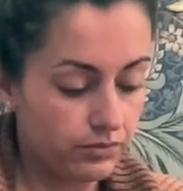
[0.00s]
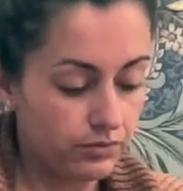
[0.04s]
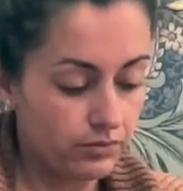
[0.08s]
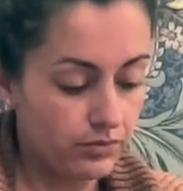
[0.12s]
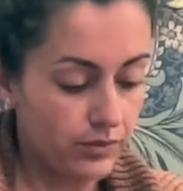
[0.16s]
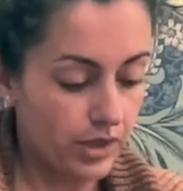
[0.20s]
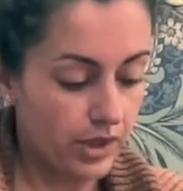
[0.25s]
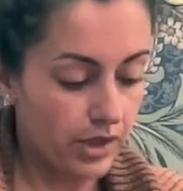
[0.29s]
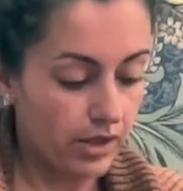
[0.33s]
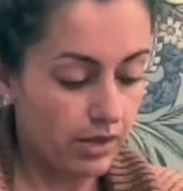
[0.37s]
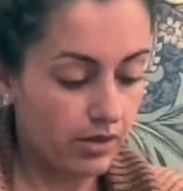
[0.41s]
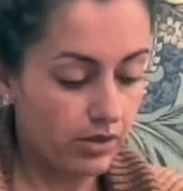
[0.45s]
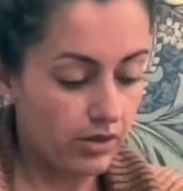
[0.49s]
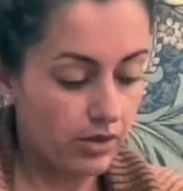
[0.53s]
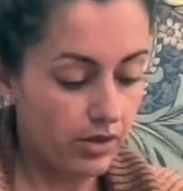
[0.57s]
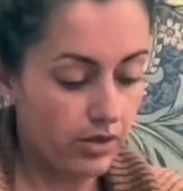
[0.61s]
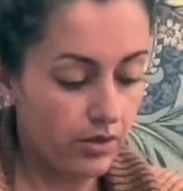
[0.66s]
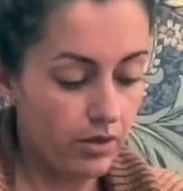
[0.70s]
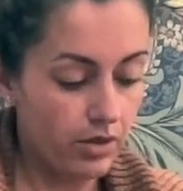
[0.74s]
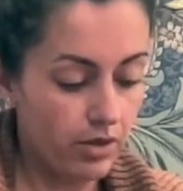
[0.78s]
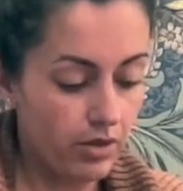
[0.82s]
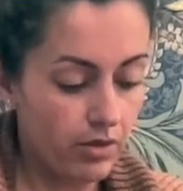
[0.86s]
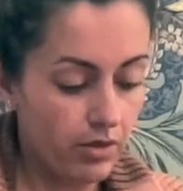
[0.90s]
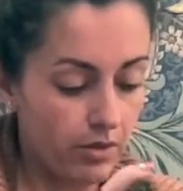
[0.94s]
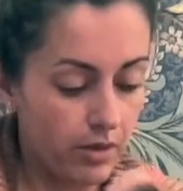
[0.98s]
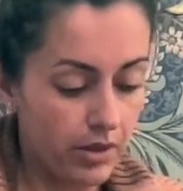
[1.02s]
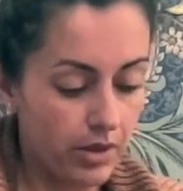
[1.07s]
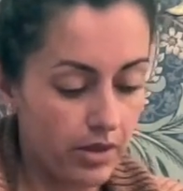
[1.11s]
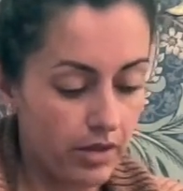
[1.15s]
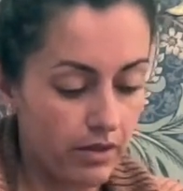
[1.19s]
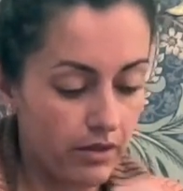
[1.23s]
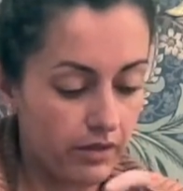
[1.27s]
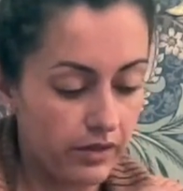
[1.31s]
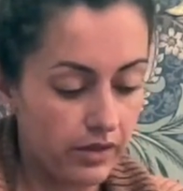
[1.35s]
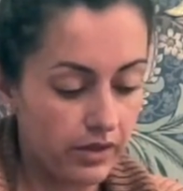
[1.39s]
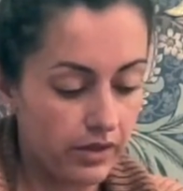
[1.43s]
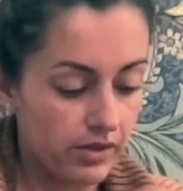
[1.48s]
Yeah, you are aware
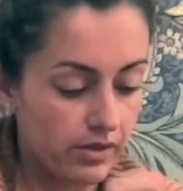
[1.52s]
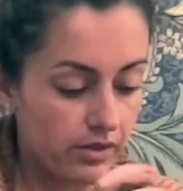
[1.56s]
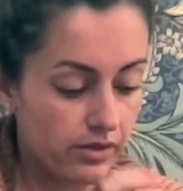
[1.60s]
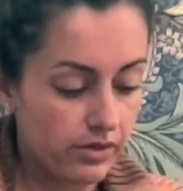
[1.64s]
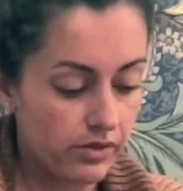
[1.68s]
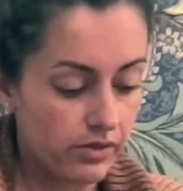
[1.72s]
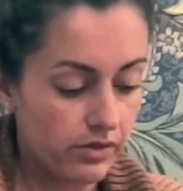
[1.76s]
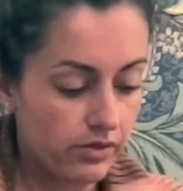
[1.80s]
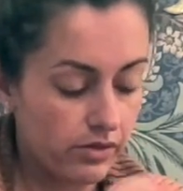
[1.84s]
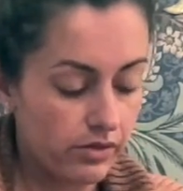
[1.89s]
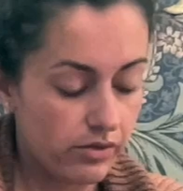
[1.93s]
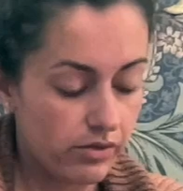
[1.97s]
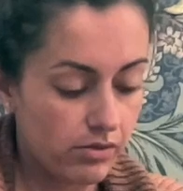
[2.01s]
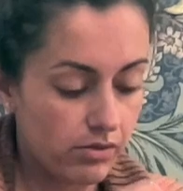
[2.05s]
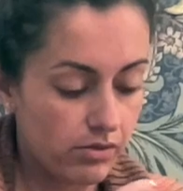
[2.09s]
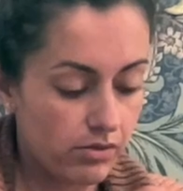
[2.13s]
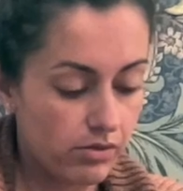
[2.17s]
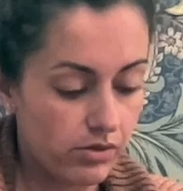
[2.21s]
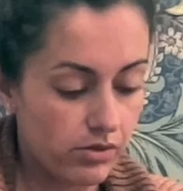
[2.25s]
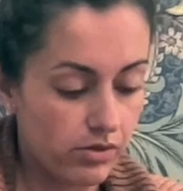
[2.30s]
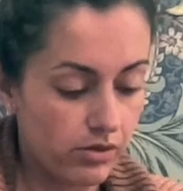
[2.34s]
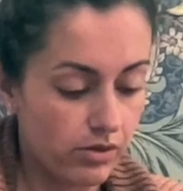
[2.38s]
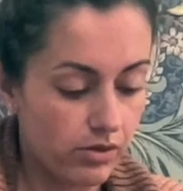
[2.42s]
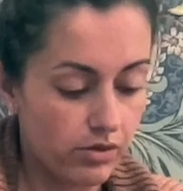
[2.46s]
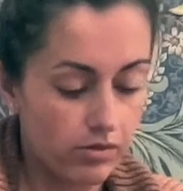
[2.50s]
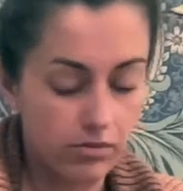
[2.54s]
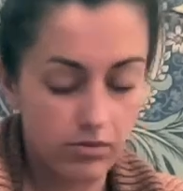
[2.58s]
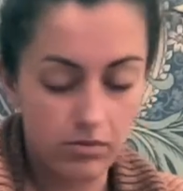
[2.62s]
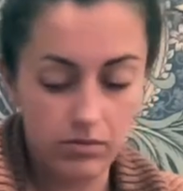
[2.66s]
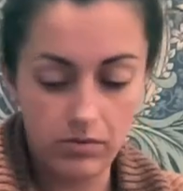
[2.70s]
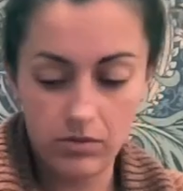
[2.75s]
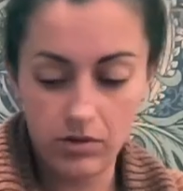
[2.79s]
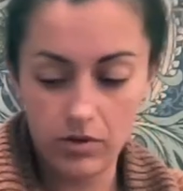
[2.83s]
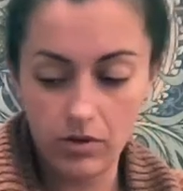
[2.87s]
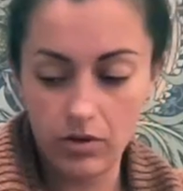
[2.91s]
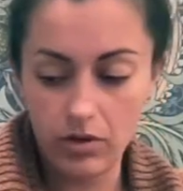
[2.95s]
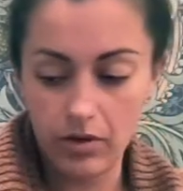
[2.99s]
of this, so,
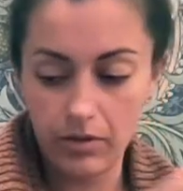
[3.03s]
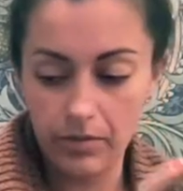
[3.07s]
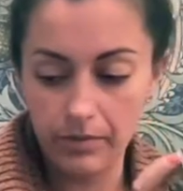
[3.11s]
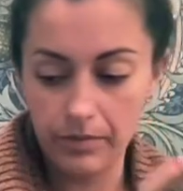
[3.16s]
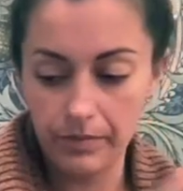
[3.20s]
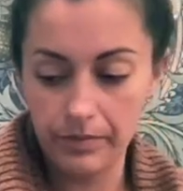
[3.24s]
okay.